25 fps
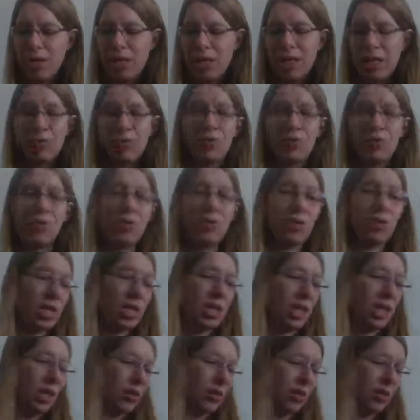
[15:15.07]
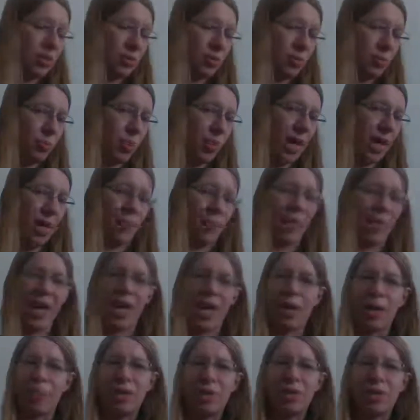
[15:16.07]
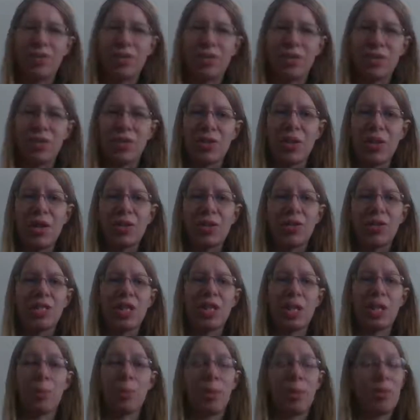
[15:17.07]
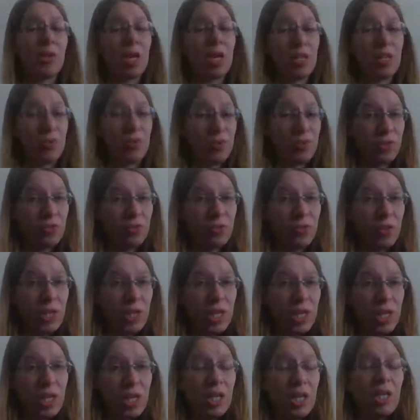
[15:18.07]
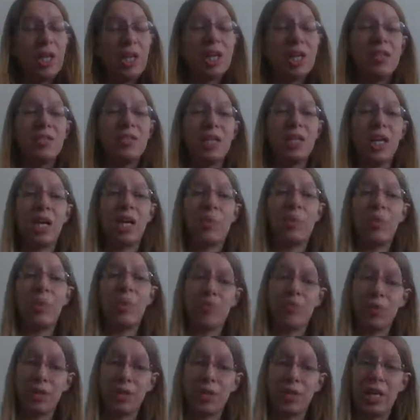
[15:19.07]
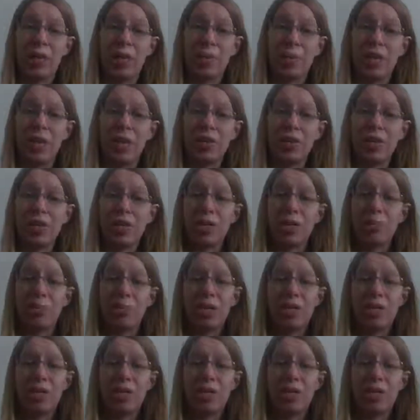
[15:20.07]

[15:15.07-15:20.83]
because if you do check out this Wattpad, whatever it's called, and check out my writing for free, like I said, I have my full name on there.